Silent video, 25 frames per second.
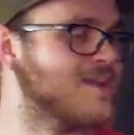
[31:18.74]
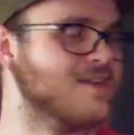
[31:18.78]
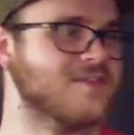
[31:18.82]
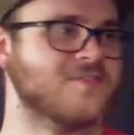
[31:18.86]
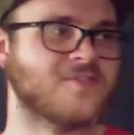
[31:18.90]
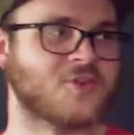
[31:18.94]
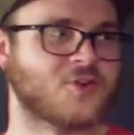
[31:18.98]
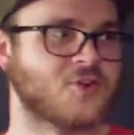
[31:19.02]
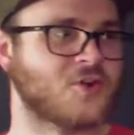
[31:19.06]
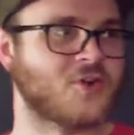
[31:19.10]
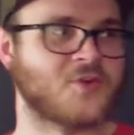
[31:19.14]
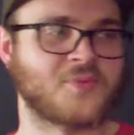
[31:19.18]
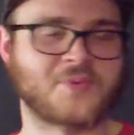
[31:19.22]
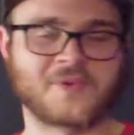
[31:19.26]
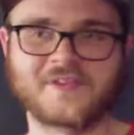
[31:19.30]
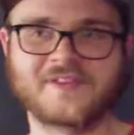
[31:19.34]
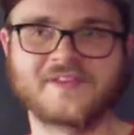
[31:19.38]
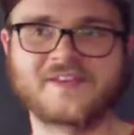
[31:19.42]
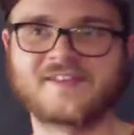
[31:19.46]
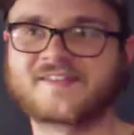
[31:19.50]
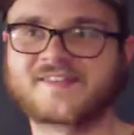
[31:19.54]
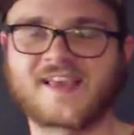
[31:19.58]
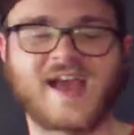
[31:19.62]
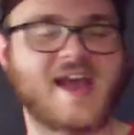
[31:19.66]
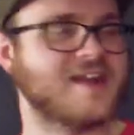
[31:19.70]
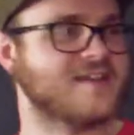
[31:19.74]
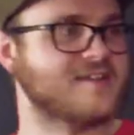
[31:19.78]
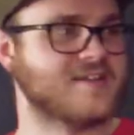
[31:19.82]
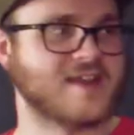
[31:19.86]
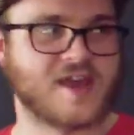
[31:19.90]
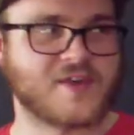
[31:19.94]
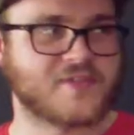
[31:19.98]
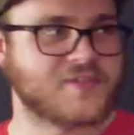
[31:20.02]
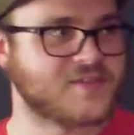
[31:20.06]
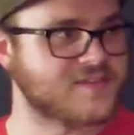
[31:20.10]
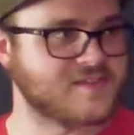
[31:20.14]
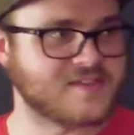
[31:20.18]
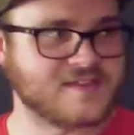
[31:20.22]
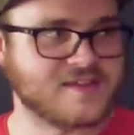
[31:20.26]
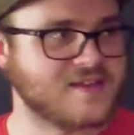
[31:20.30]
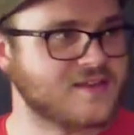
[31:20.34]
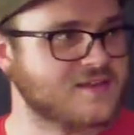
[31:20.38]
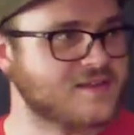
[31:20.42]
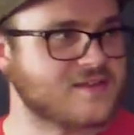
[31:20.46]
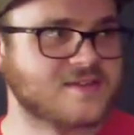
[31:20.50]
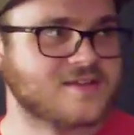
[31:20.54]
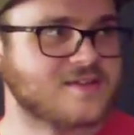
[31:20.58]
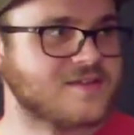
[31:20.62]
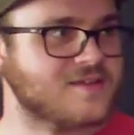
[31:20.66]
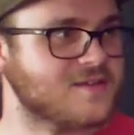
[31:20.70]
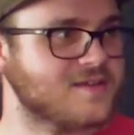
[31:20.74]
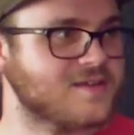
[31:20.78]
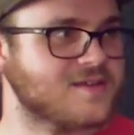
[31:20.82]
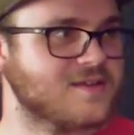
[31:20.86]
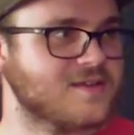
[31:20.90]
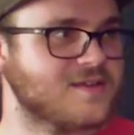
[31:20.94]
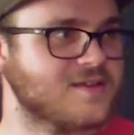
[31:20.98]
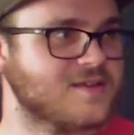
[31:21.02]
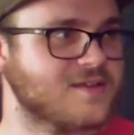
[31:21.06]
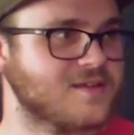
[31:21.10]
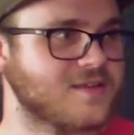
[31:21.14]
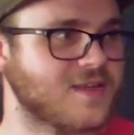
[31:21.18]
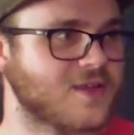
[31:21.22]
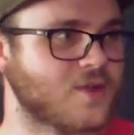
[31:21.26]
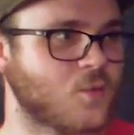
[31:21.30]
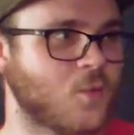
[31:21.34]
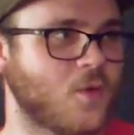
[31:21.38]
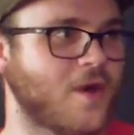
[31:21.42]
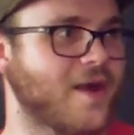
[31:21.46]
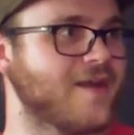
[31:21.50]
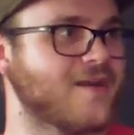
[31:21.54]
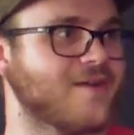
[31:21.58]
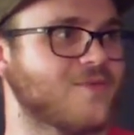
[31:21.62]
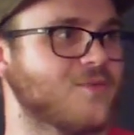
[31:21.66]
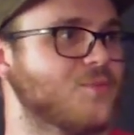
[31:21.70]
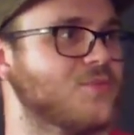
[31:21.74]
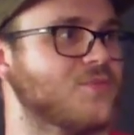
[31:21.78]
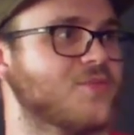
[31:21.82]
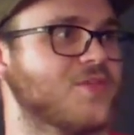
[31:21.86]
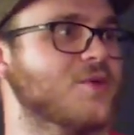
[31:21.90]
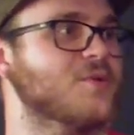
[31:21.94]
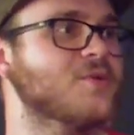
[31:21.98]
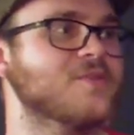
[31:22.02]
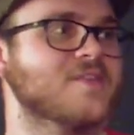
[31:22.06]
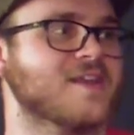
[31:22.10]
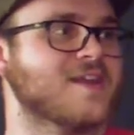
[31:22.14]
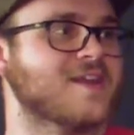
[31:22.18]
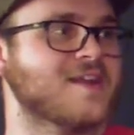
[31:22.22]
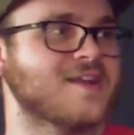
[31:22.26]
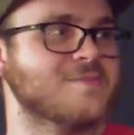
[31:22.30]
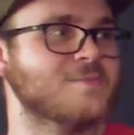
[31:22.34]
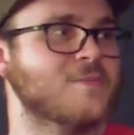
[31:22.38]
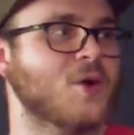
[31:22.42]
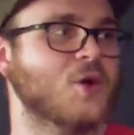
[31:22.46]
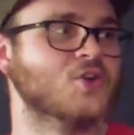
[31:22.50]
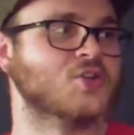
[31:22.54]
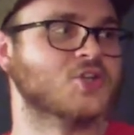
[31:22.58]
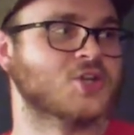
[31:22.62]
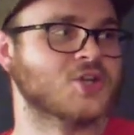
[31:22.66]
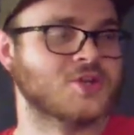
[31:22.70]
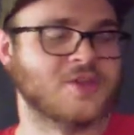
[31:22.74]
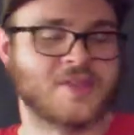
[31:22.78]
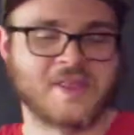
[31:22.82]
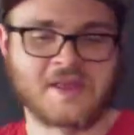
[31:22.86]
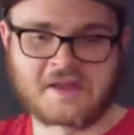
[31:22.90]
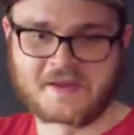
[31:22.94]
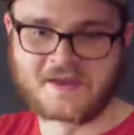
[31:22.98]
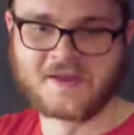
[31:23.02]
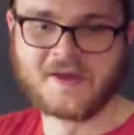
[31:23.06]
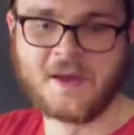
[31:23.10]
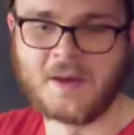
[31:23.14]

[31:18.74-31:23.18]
give her a really sad death scene? Like, why? There was like an emotional